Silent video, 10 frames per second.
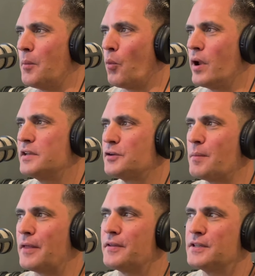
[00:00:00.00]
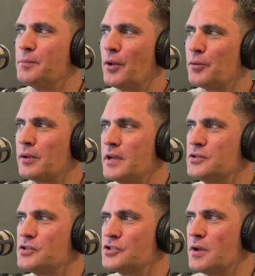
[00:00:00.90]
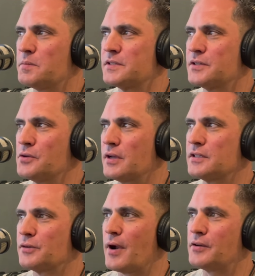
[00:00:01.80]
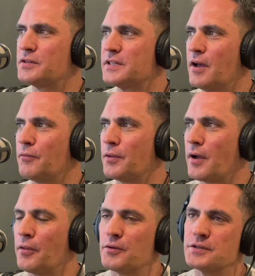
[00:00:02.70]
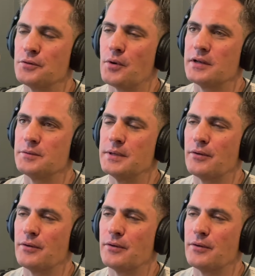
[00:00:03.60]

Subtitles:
What is your method to build relationships so you can surround yourself with others who want to be